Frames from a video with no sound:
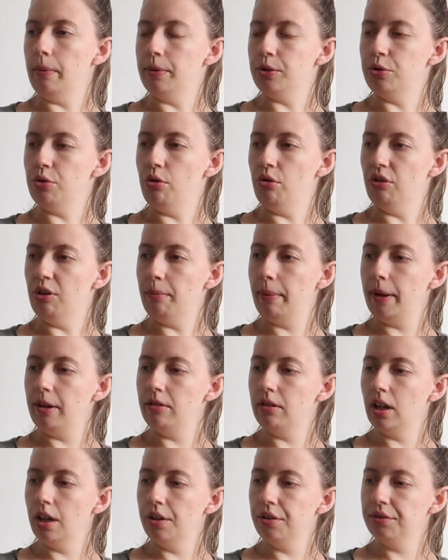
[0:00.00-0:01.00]
what I was talking
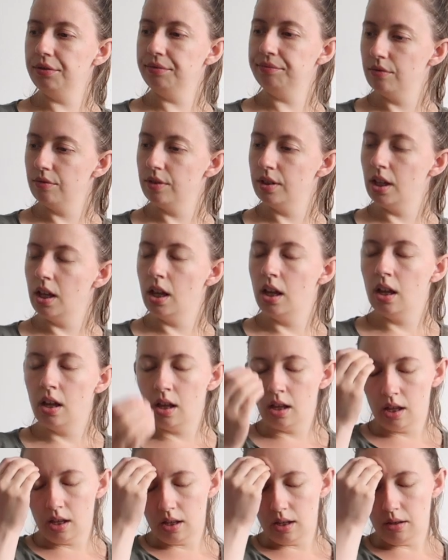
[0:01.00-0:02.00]
about now.
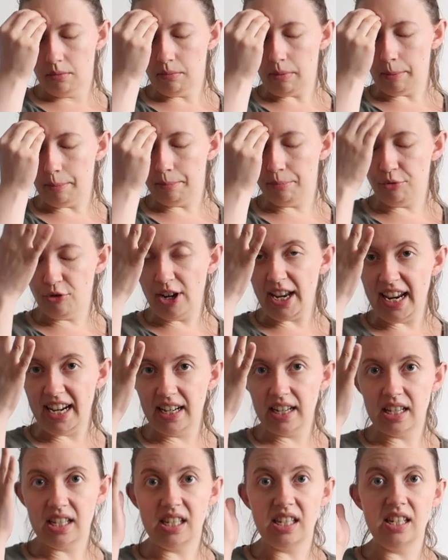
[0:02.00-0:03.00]
My
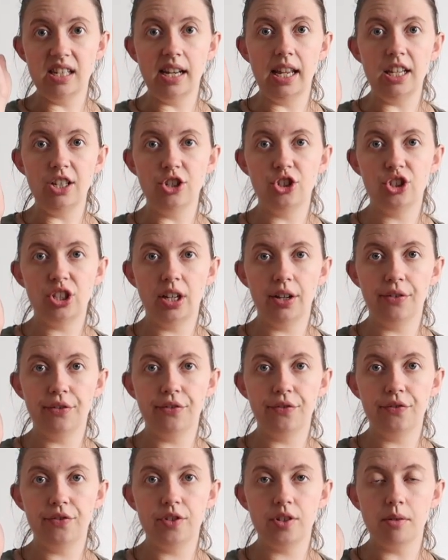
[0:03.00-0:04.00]
brain is night
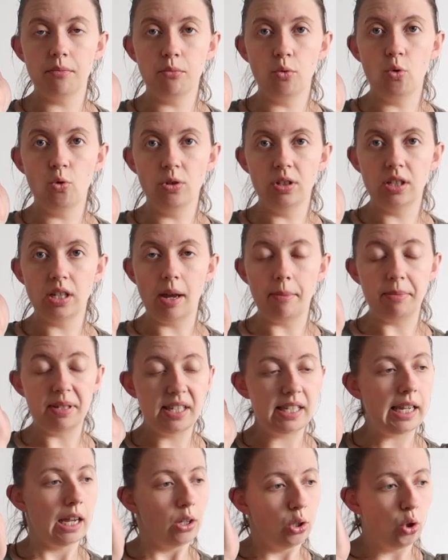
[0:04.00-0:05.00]
shift mode. I'm
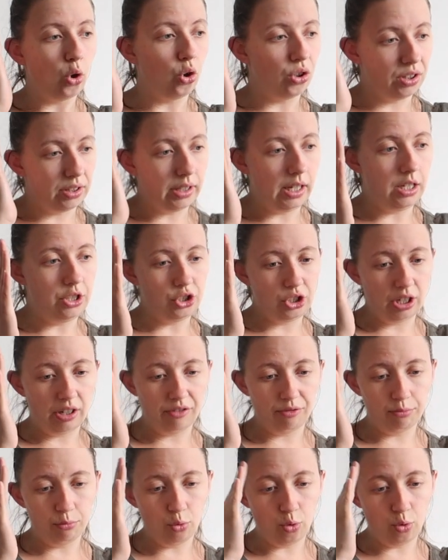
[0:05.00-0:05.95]
still on night shift